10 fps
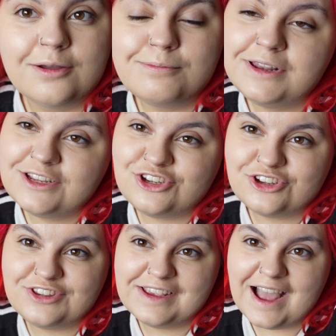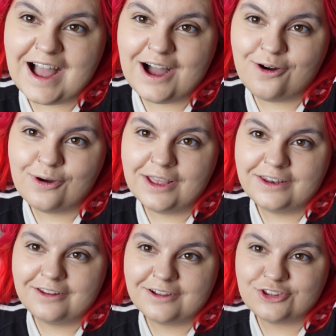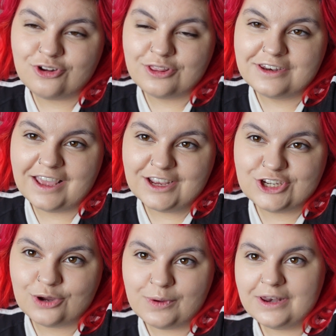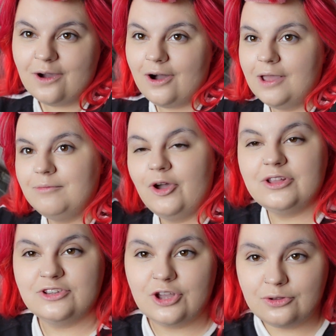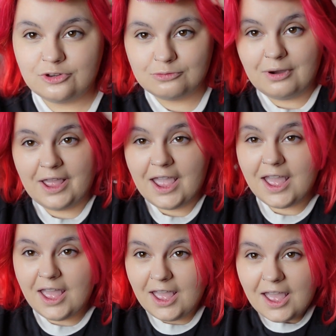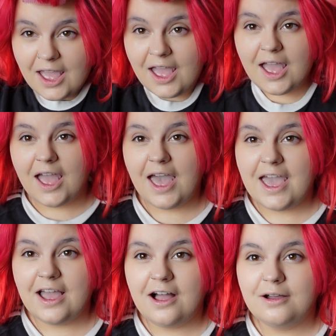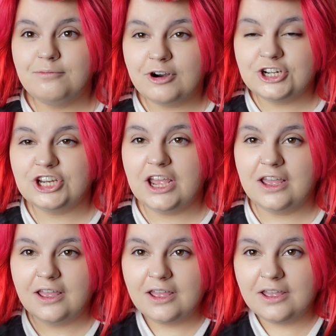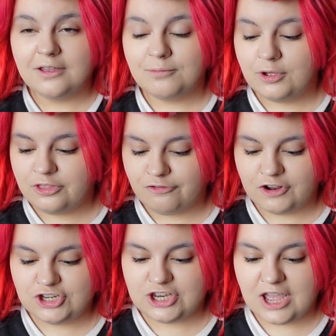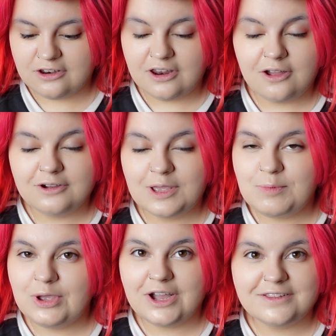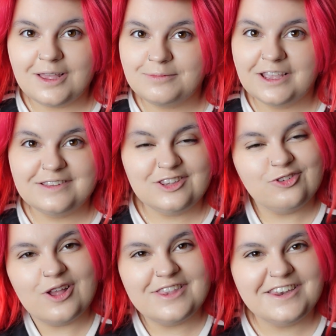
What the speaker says: But let's just see how it lasts throughout the day, shall we? Now I'm going to go do my hair, brush it, put the fringe down, and I'll keep you guys updated throughout the